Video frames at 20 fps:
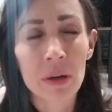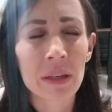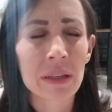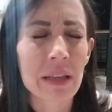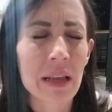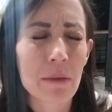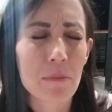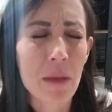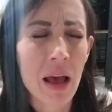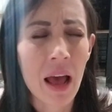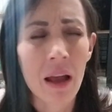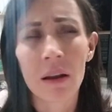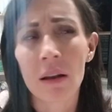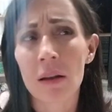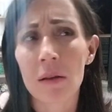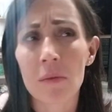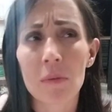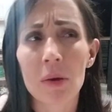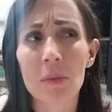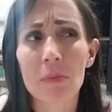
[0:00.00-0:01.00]
to say
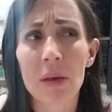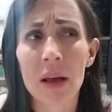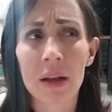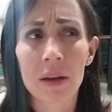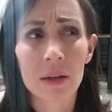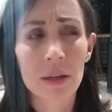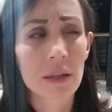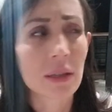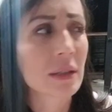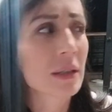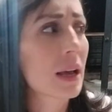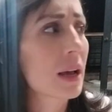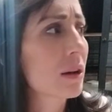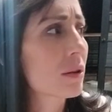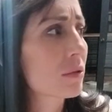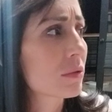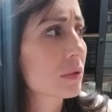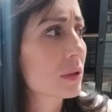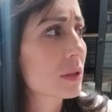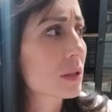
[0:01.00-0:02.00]
banner? But banner
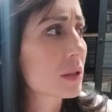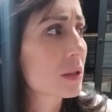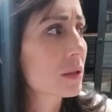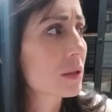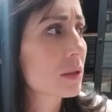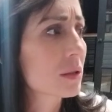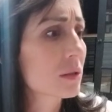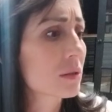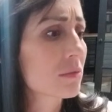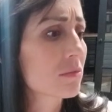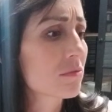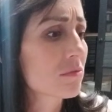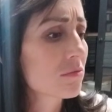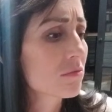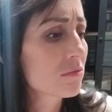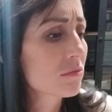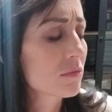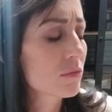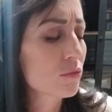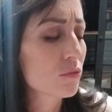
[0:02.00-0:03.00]
sounds
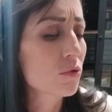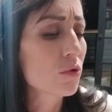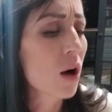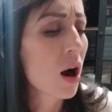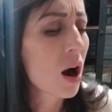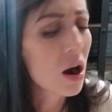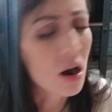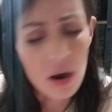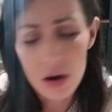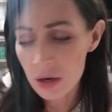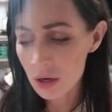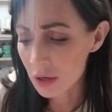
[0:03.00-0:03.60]
wrong.